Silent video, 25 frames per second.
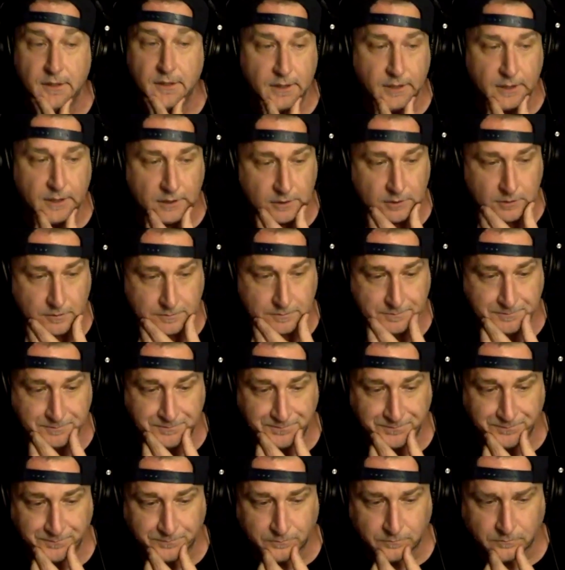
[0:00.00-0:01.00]
And
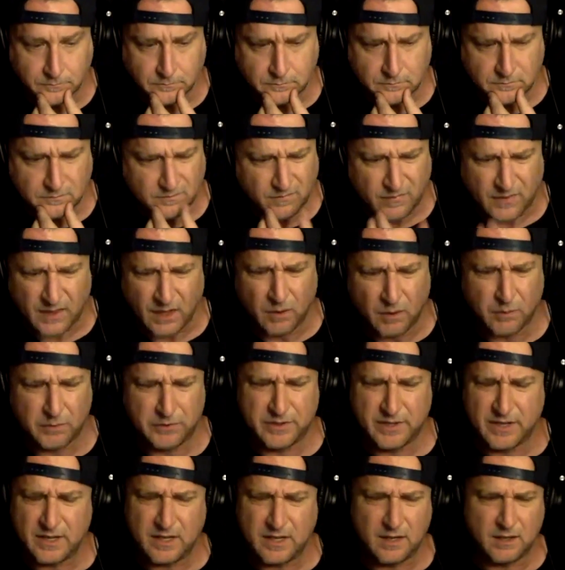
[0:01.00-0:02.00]
I was
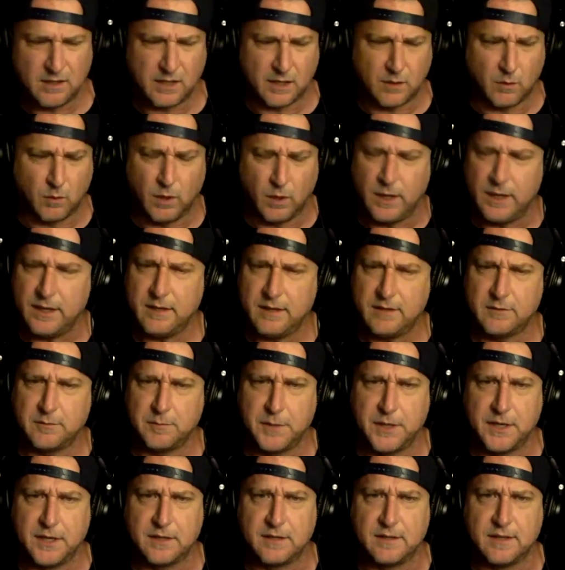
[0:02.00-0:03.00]
thinking, like, why does
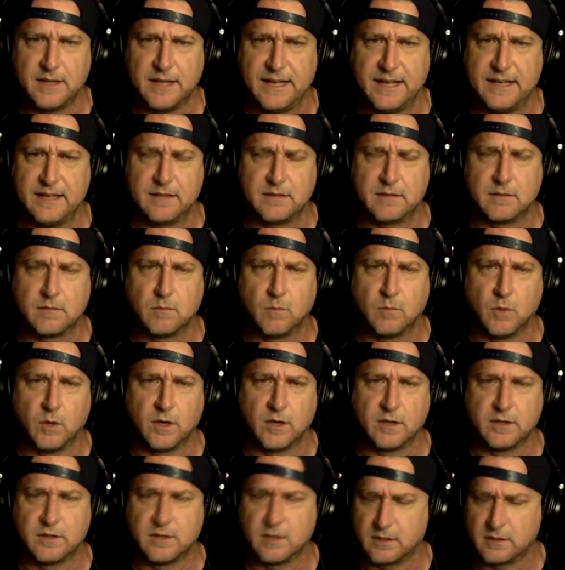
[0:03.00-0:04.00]
my dad want
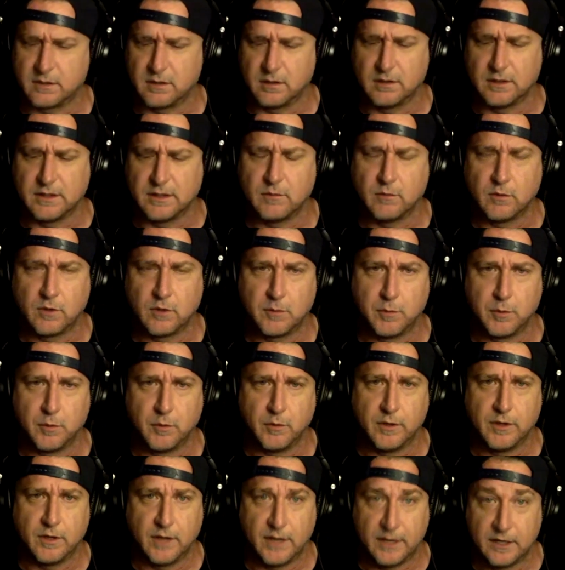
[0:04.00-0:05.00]
to talk to Leroy
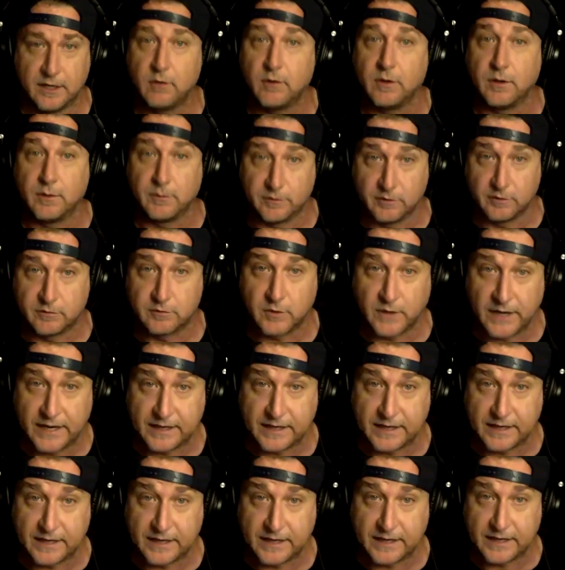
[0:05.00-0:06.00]
Burrell? I knew he was a
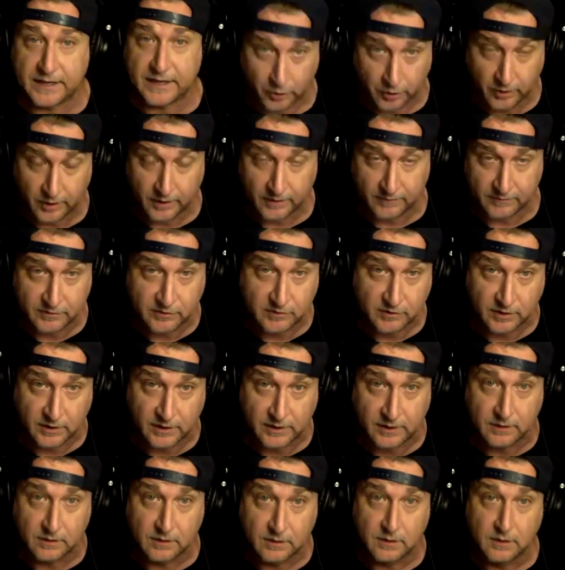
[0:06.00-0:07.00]
track supporter,
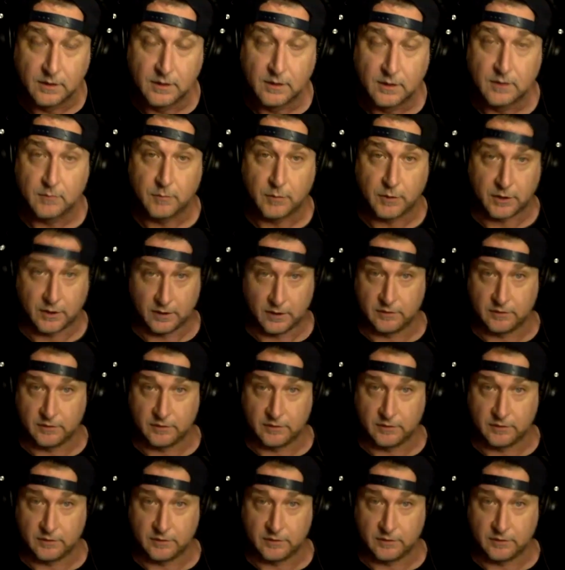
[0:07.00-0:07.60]
obviously, because